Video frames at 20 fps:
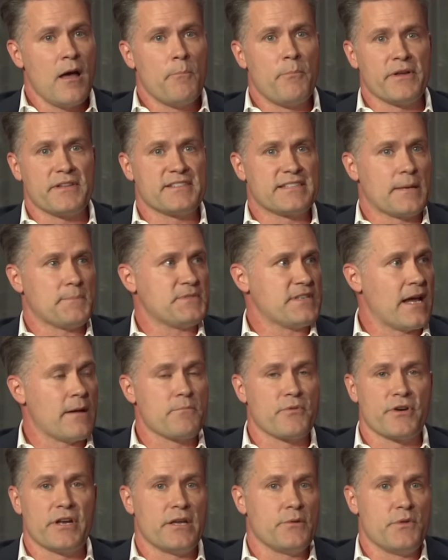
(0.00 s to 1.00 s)
But
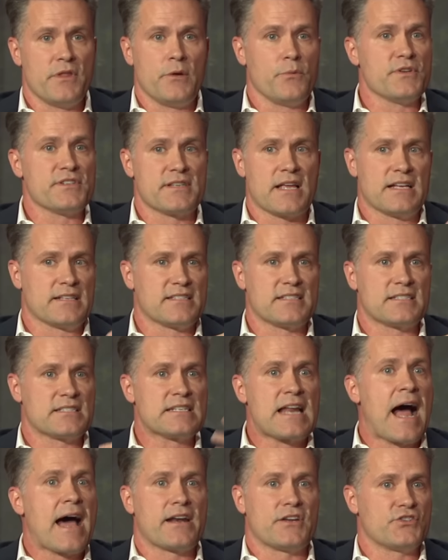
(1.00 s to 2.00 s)
September, it, it was
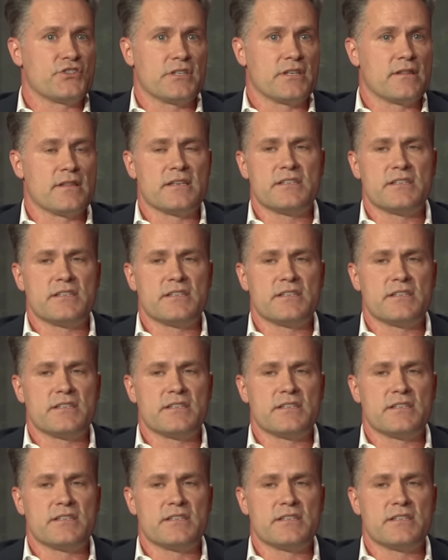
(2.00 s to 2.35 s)
astonishing.